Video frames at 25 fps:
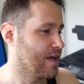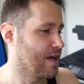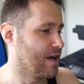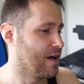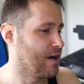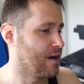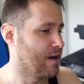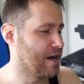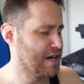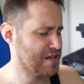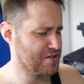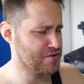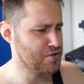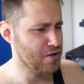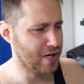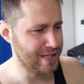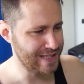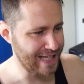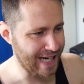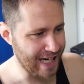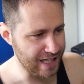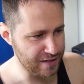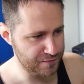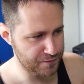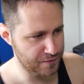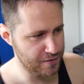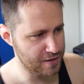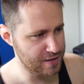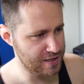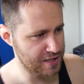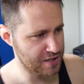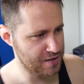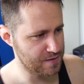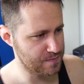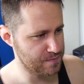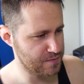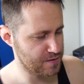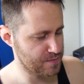Uh, it's not an advert,
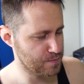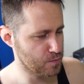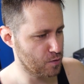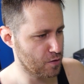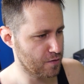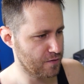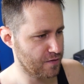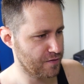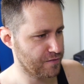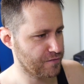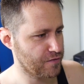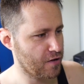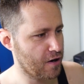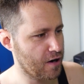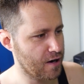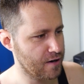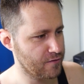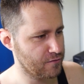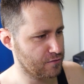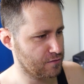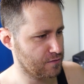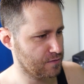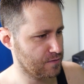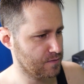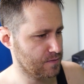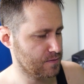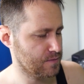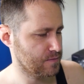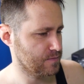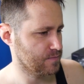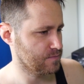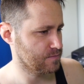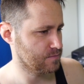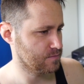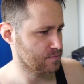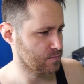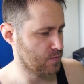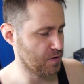it's just more of a viral,
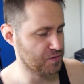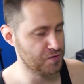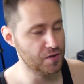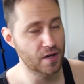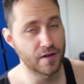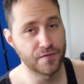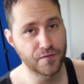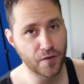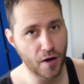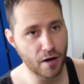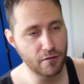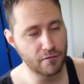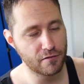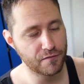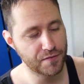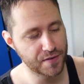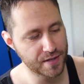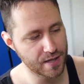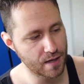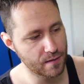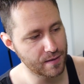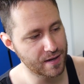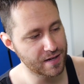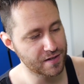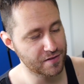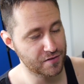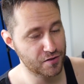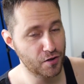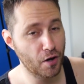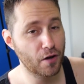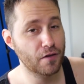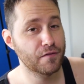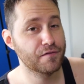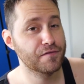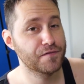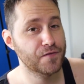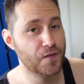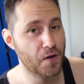well, it's not a viral video, it's
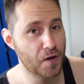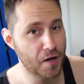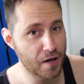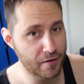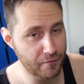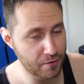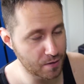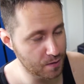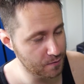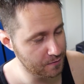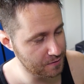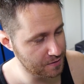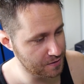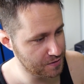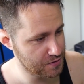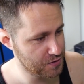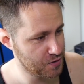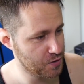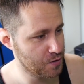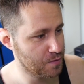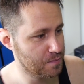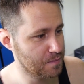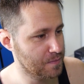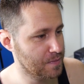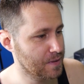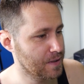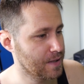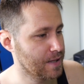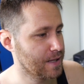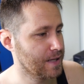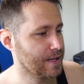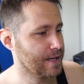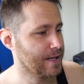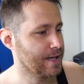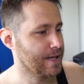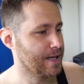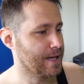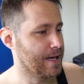gone viral, I would assume.
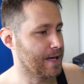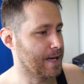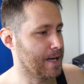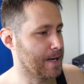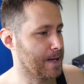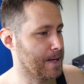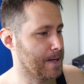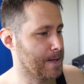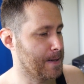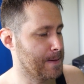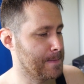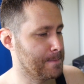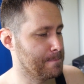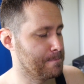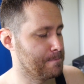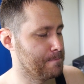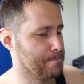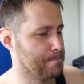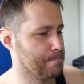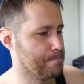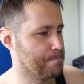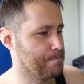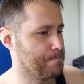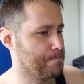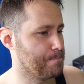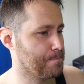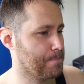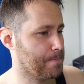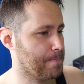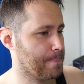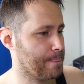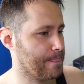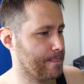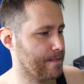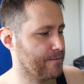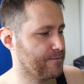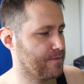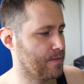Um,
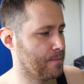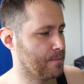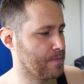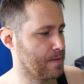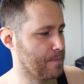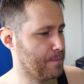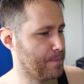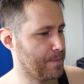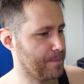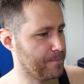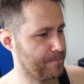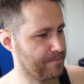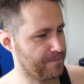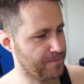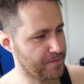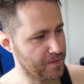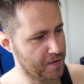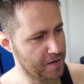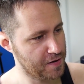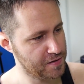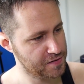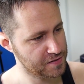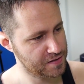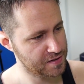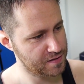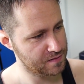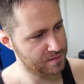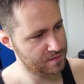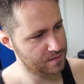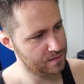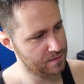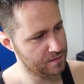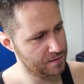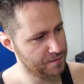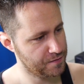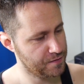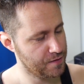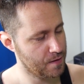from the first
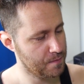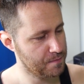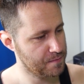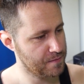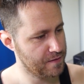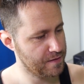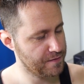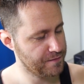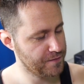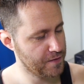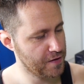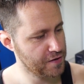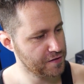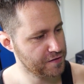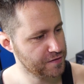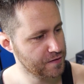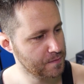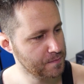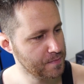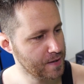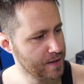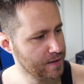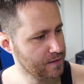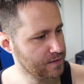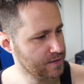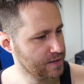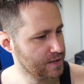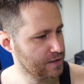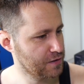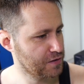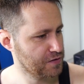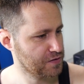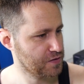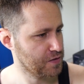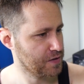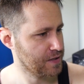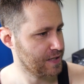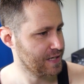thumb, the first thumbnail, it
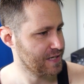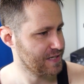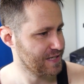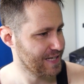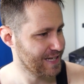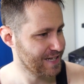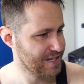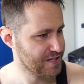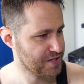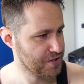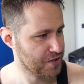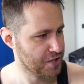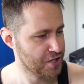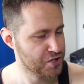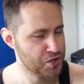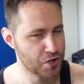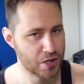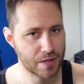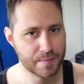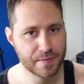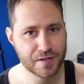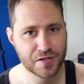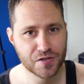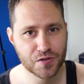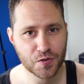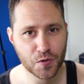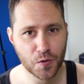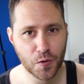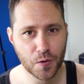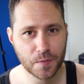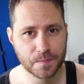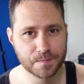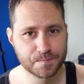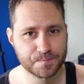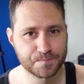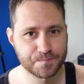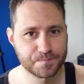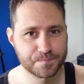looks like it's inside a Jollibee store